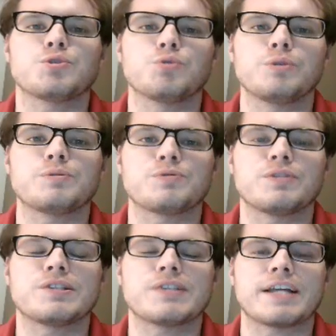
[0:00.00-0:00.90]
groups for
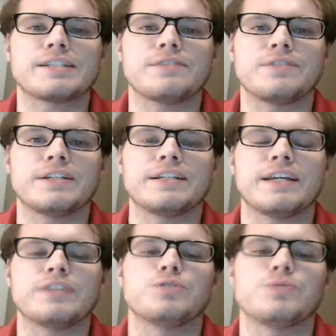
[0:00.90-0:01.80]
this activity
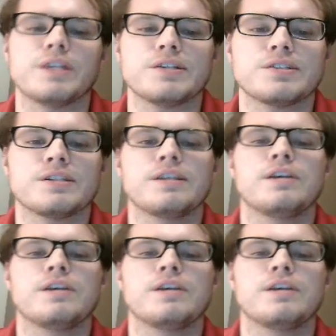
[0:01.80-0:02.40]
and do this.